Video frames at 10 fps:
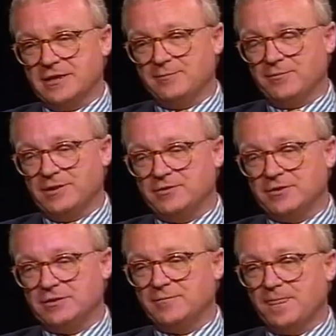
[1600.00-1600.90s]

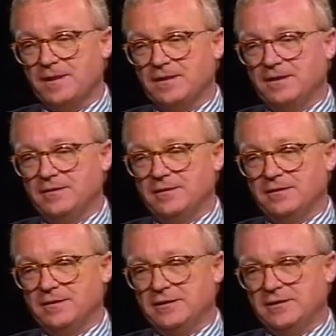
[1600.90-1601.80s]
operation,
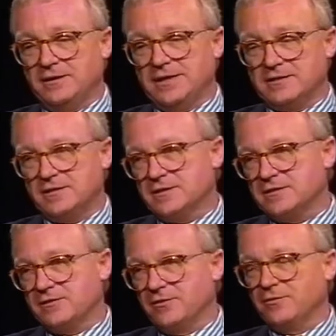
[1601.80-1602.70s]
the
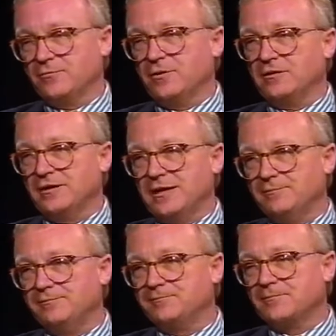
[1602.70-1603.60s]
anesthetist turned the wrong
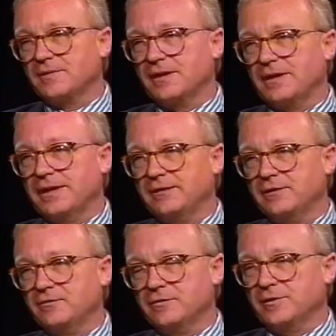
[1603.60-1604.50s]
knob and
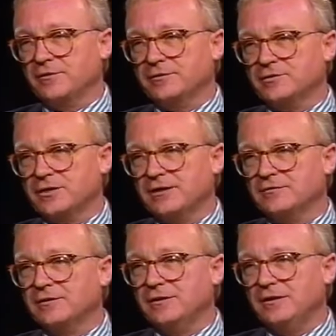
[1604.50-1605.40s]
killed the mother and
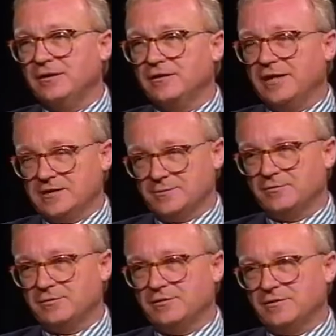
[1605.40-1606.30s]
child. The
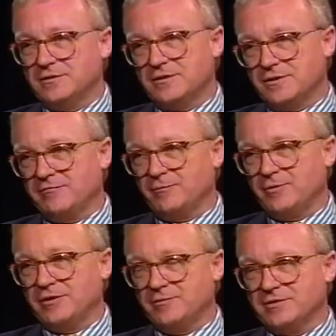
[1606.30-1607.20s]
hospital called this a
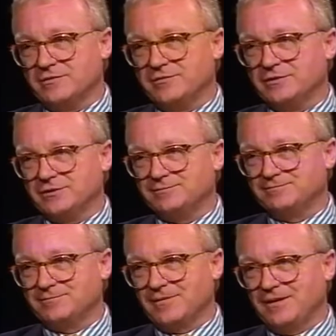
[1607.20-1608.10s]
therapeutic misadventure.
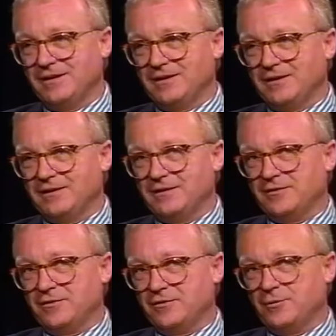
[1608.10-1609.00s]

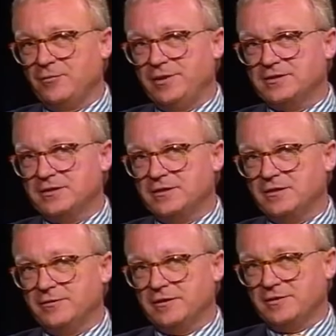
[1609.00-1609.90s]
3 weeks
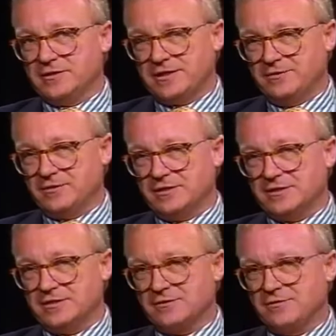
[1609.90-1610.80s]
ago in Los
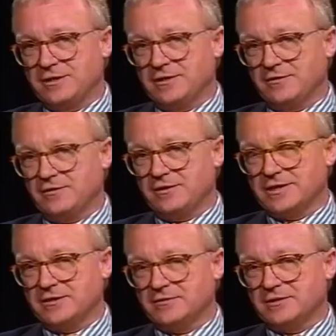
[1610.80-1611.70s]
Angeles, according to the Los
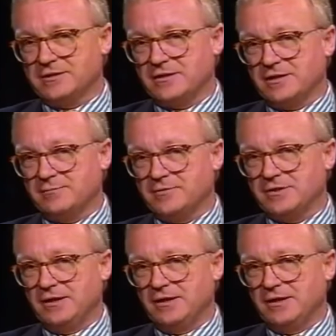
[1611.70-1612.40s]
Angeles Times,